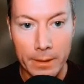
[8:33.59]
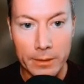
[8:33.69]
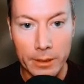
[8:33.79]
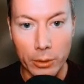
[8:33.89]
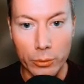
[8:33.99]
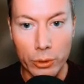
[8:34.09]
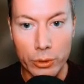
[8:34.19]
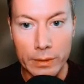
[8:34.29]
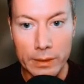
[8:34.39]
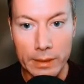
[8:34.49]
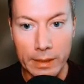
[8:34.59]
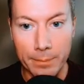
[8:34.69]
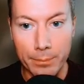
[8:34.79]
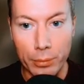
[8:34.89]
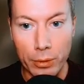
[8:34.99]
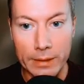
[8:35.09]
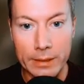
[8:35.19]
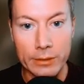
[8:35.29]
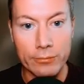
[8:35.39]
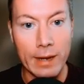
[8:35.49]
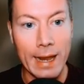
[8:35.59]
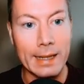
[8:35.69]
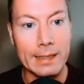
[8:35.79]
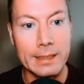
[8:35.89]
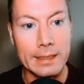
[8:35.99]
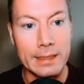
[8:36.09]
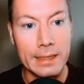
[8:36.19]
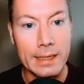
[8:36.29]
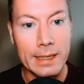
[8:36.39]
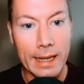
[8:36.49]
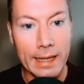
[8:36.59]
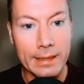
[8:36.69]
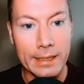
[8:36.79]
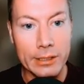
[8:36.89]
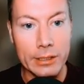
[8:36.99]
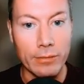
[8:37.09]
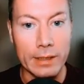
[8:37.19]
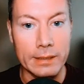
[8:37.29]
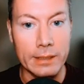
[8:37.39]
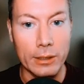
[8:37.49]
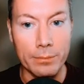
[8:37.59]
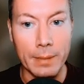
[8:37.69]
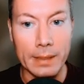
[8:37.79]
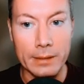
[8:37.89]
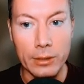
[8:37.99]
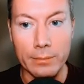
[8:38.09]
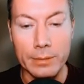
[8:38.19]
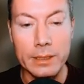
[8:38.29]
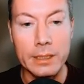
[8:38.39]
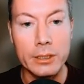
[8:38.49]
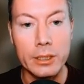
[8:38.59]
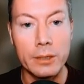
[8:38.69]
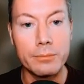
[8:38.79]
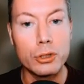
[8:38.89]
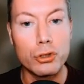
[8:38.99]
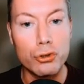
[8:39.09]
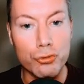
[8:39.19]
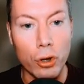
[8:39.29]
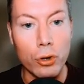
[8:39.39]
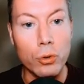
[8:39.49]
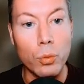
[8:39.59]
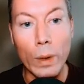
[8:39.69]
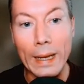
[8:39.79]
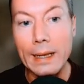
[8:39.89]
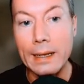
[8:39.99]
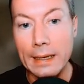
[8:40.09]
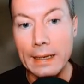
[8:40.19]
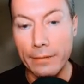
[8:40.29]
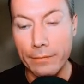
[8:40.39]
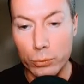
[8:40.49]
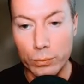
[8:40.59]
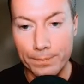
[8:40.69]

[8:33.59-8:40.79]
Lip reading: So you can see price has reacted in this gray zone many times. This is a strong weekly level.